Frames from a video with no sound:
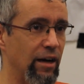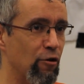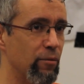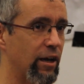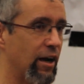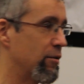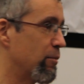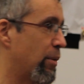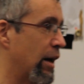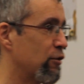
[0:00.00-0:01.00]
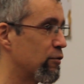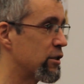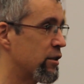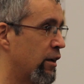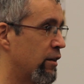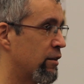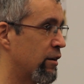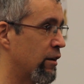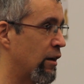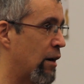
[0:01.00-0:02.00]
now becoming part of the state
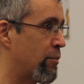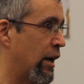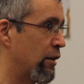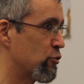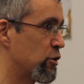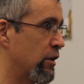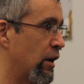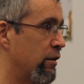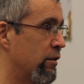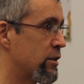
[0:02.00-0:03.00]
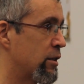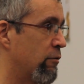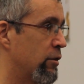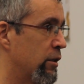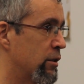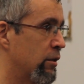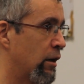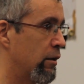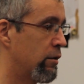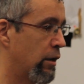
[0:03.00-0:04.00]
apparatus in the 1970s, in
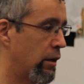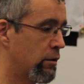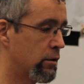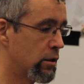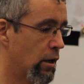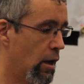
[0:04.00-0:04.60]
the 1980s.